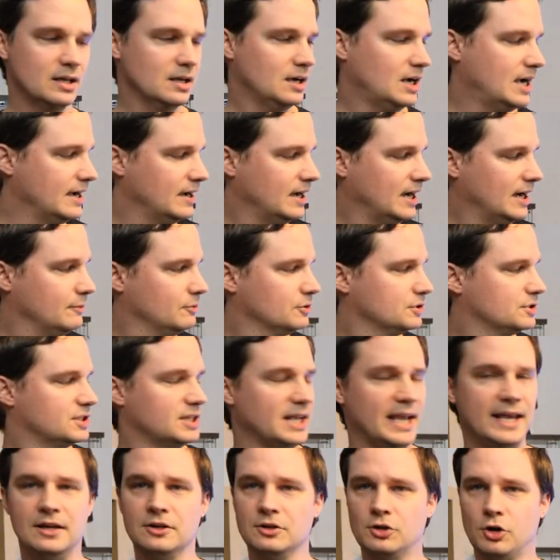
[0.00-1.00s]
I would
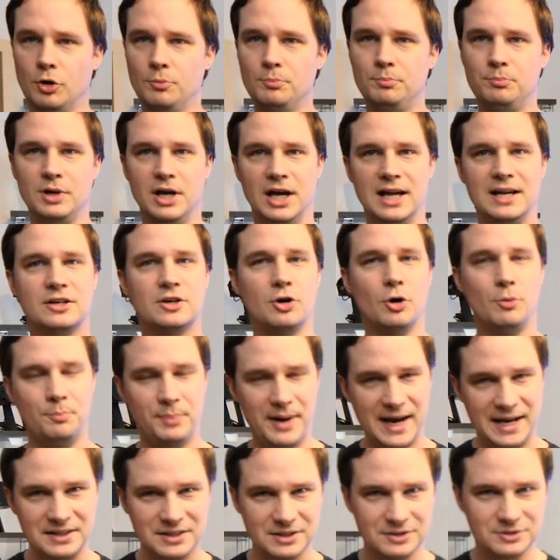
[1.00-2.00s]
say, a
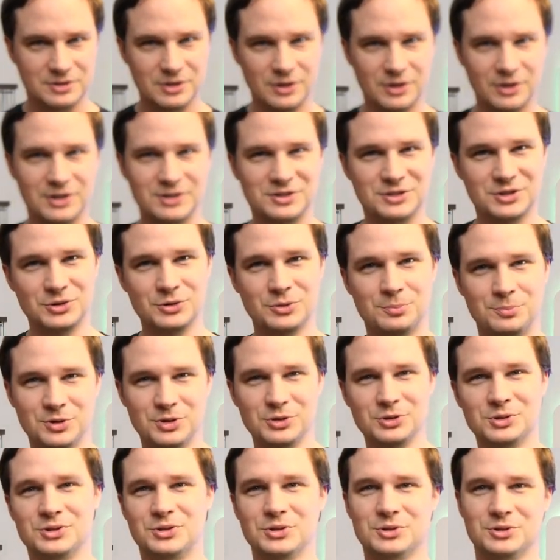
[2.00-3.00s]
competitor to
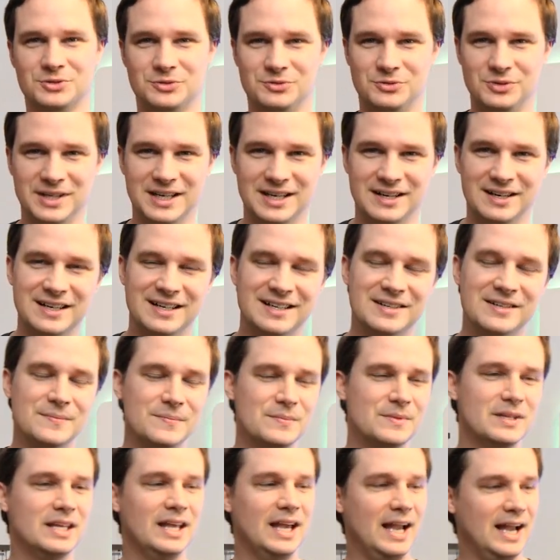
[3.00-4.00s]
PlutoSphere.
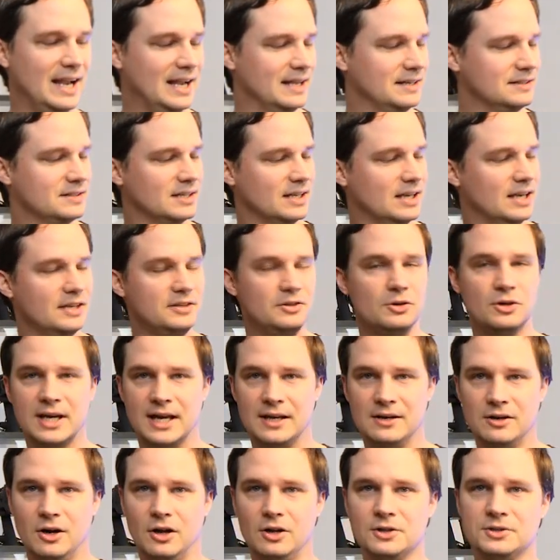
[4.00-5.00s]
And you
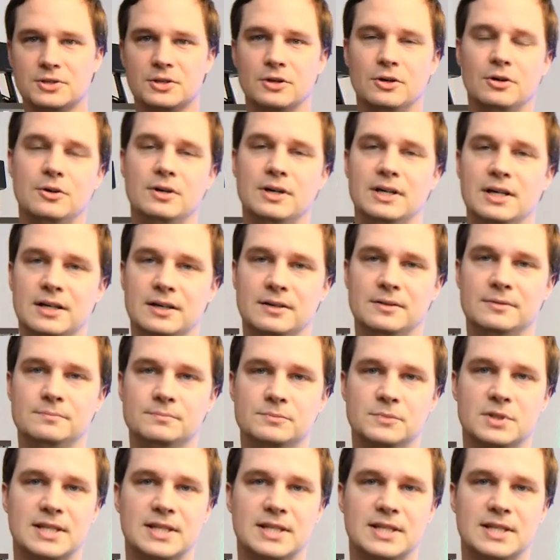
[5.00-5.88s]
can also